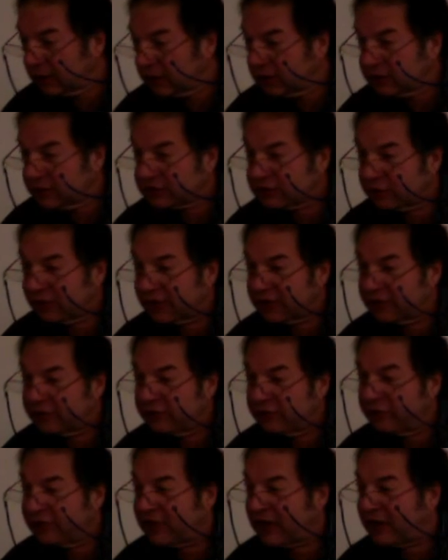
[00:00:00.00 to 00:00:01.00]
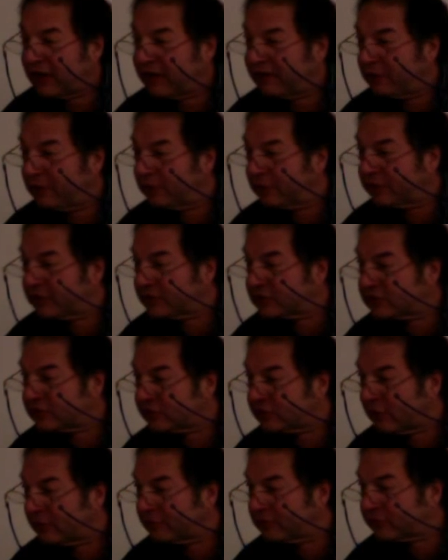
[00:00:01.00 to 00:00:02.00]
So I can do that, and then with this
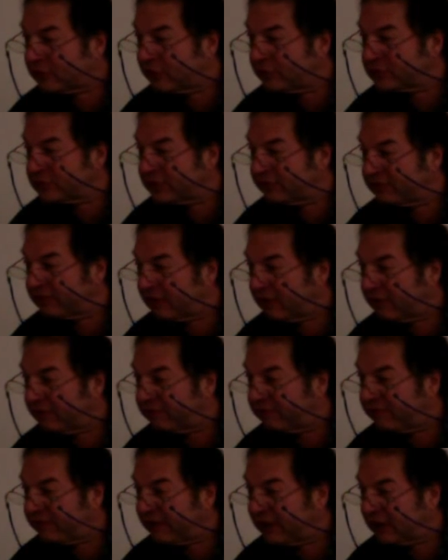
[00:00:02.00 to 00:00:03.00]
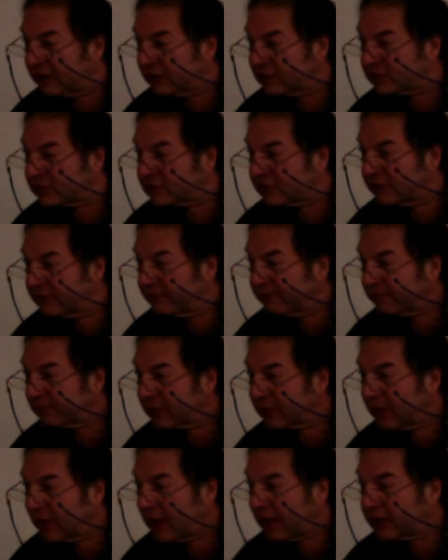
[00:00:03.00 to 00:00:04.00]
terms of fills,
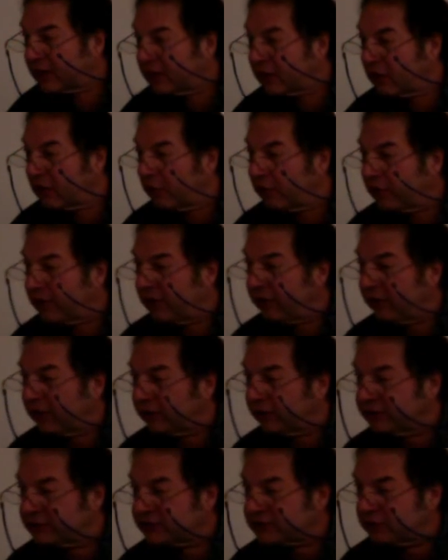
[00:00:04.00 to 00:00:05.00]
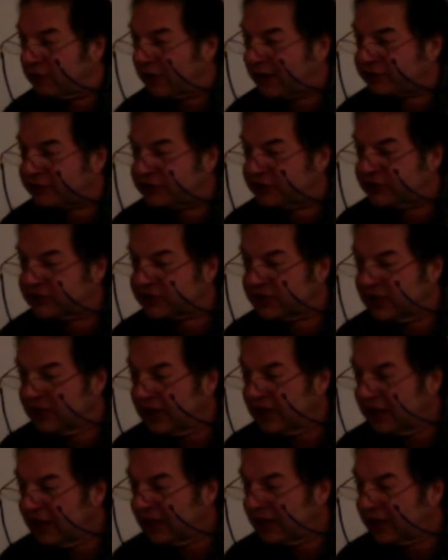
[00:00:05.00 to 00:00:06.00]
I can go here under swatches,
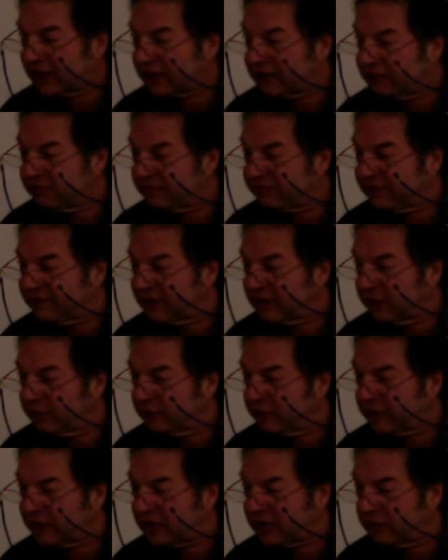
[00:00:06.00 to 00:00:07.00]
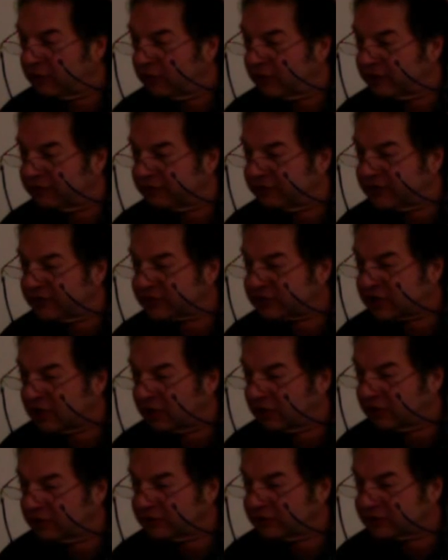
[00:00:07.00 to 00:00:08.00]
and I can fill it with any one of these
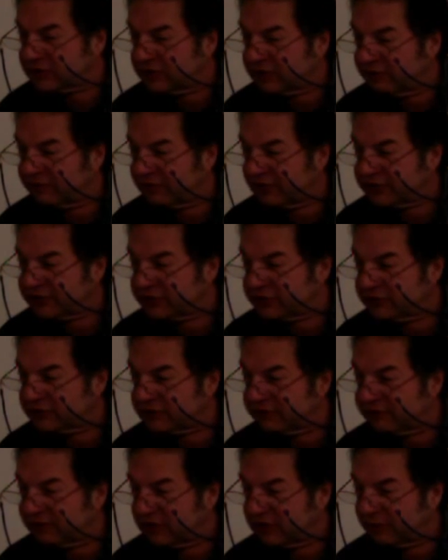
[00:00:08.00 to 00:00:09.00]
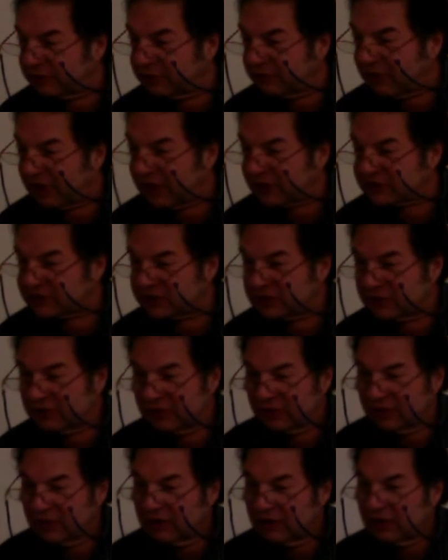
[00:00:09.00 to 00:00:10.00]
colors. If I choose to fill up the box,
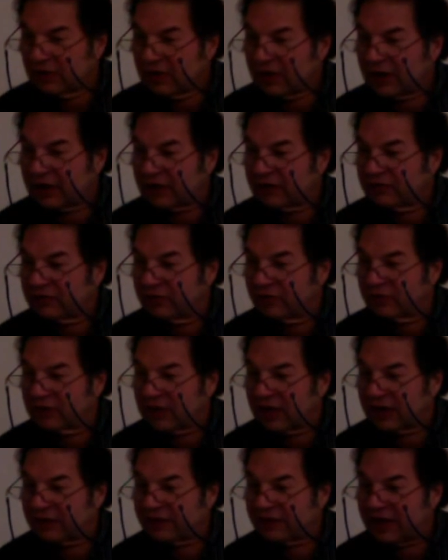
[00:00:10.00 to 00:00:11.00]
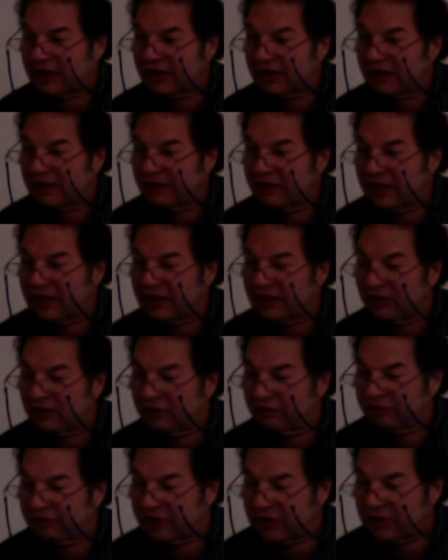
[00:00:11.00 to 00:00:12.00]
I can do it like that. And then
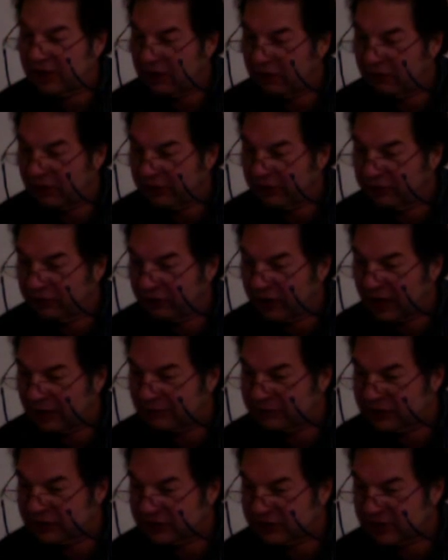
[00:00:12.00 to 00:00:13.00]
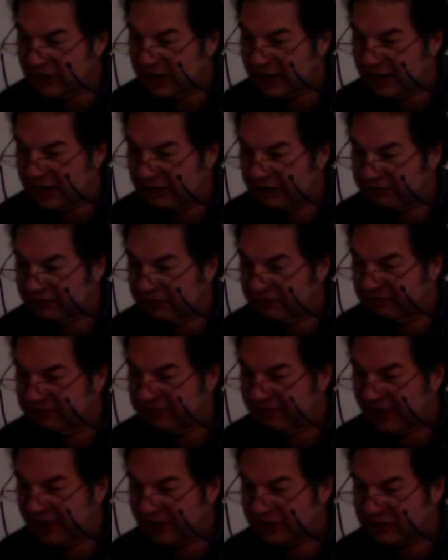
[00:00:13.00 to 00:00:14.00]
over here under object, I have
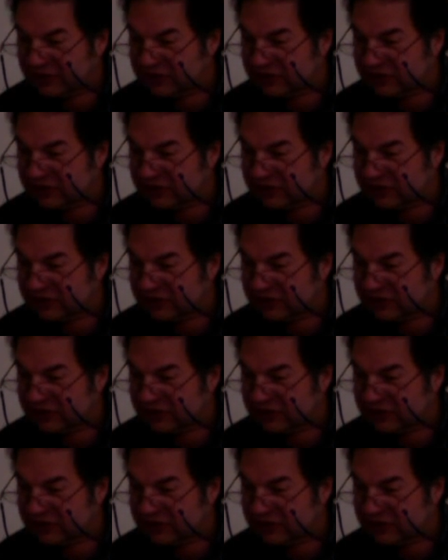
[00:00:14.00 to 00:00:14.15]
effects.